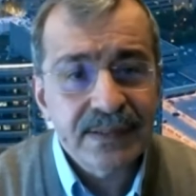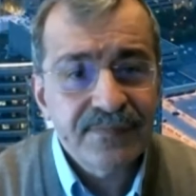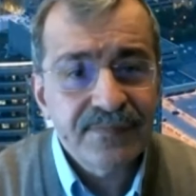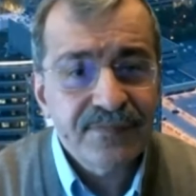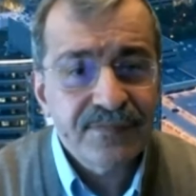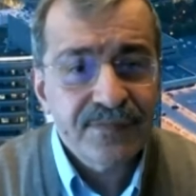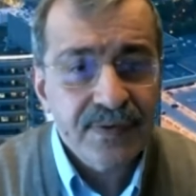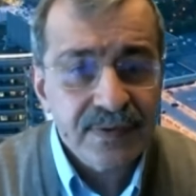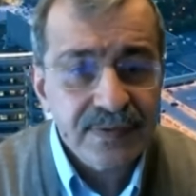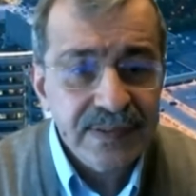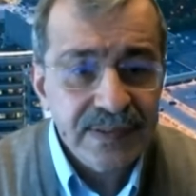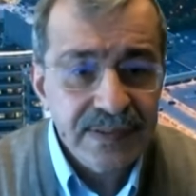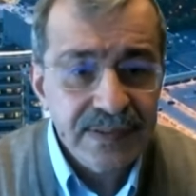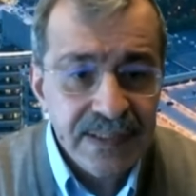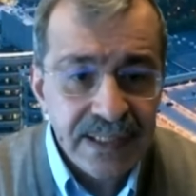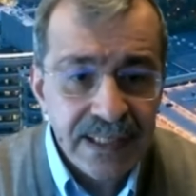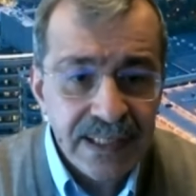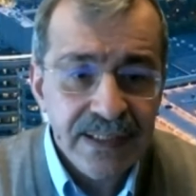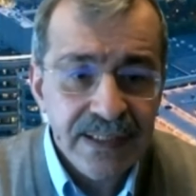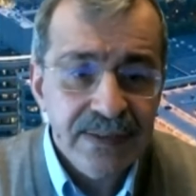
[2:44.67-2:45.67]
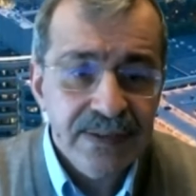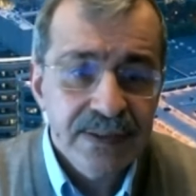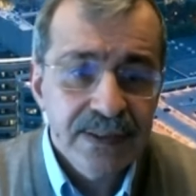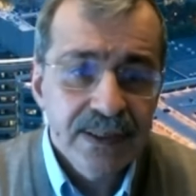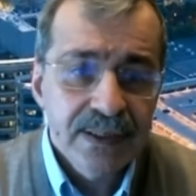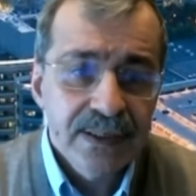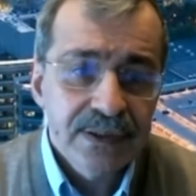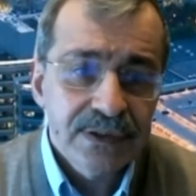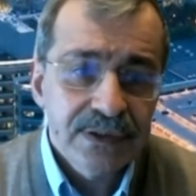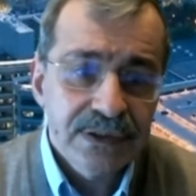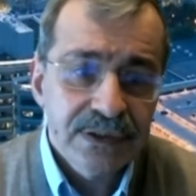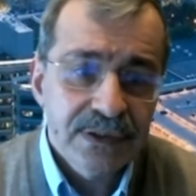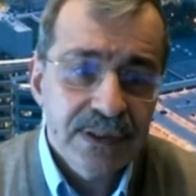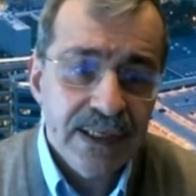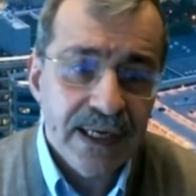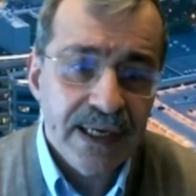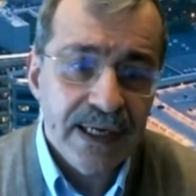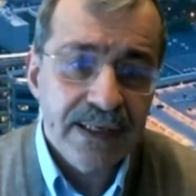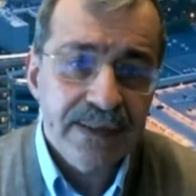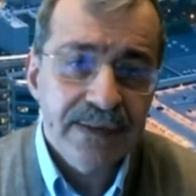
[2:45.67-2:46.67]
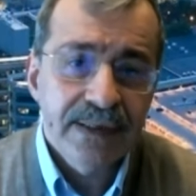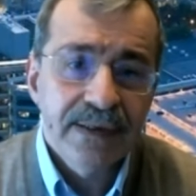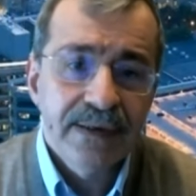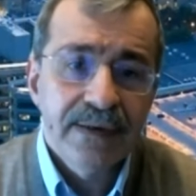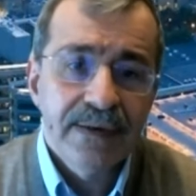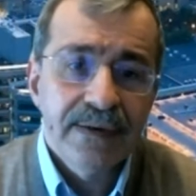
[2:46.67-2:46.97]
I felt the need to get